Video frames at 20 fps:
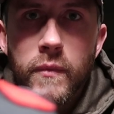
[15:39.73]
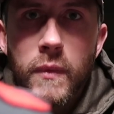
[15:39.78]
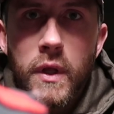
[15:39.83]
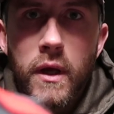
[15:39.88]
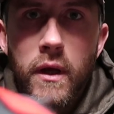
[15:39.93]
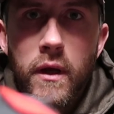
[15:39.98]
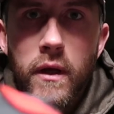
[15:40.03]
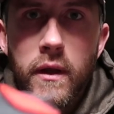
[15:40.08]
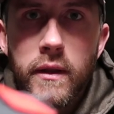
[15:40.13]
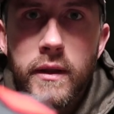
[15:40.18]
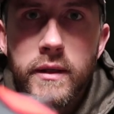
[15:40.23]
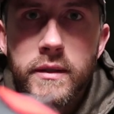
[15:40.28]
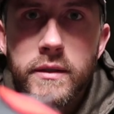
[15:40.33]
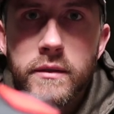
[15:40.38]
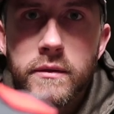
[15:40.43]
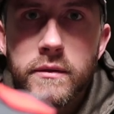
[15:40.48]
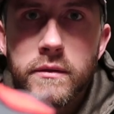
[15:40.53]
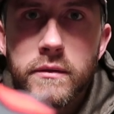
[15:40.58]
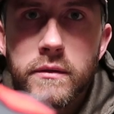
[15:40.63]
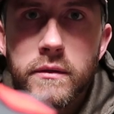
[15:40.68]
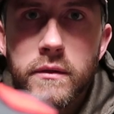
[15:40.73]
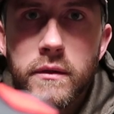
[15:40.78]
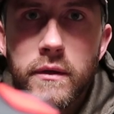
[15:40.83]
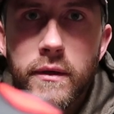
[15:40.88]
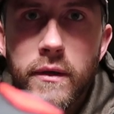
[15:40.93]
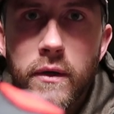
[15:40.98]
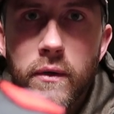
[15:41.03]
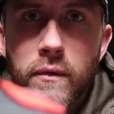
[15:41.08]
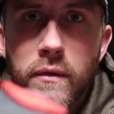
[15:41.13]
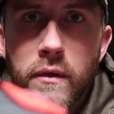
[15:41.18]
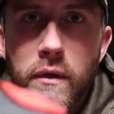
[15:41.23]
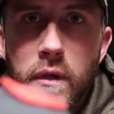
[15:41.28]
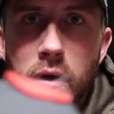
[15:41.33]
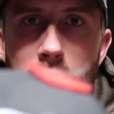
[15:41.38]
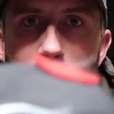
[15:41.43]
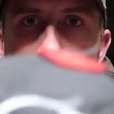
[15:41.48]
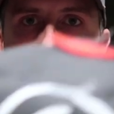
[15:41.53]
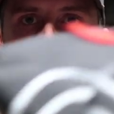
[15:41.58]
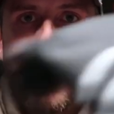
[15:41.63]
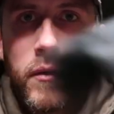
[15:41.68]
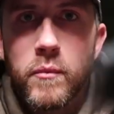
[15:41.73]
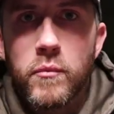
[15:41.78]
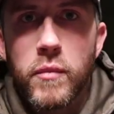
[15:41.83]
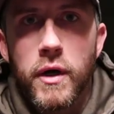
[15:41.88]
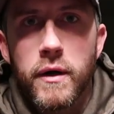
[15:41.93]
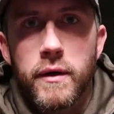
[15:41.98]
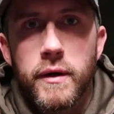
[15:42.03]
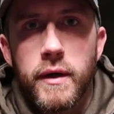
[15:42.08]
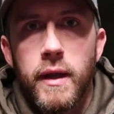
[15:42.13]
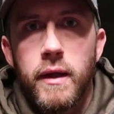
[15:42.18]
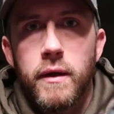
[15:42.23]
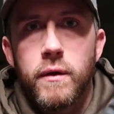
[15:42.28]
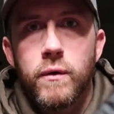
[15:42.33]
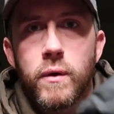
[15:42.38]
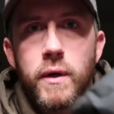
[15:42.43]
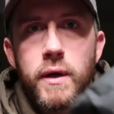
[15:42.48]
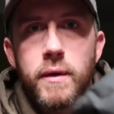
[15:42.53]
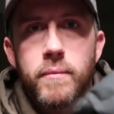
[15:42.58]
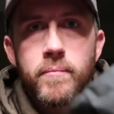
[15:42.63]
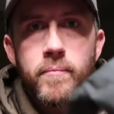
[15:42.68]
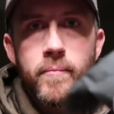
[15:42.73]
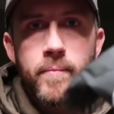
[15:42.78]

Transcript: Uh, this is, you know, a, a, bird decoy.